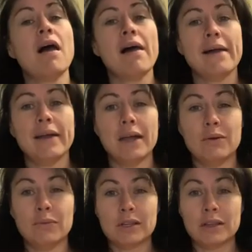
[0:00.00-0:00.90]

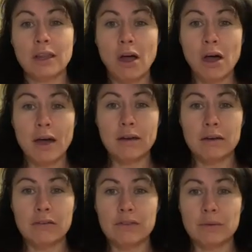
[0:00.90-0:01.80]
And with a lot
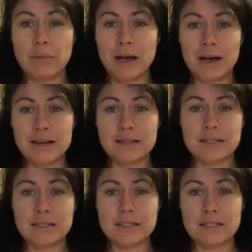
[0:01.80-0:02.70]
of the
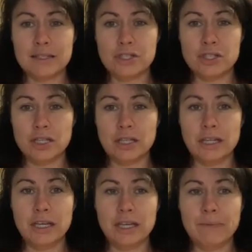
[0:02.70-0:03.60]
pastas and the
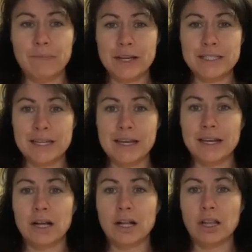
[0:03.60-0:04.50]
chili, they take
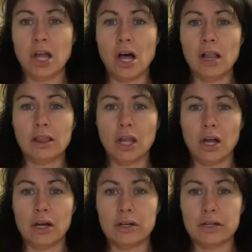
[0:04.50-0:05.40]
a lot
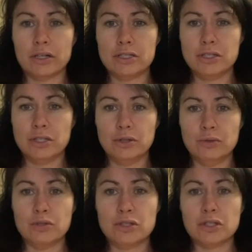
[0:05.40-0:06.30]
longer
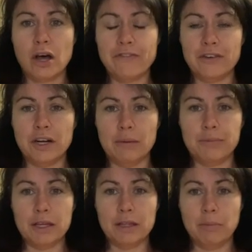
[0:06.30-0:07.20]
to soften up
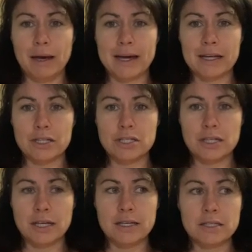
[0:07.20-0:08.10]
than the package
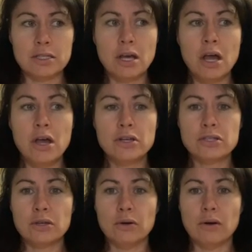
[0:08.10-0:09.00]
says.
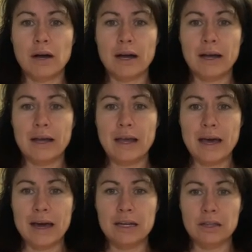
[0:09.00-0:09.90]
So I
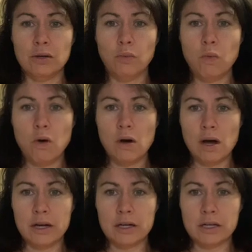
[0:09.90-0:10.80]
added the
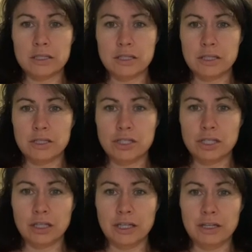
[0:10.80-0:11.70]
water to the
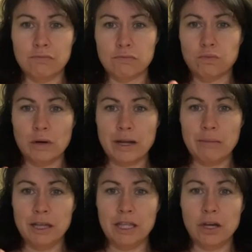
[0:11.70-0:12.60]
chili when I
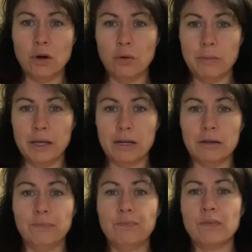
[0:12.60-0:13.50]
made the
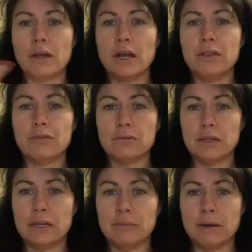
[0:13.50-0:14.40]
oatmeal. I threw
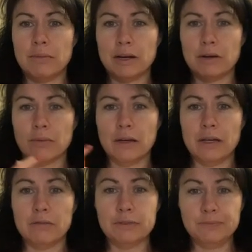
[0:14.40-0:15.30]
that in my microwave.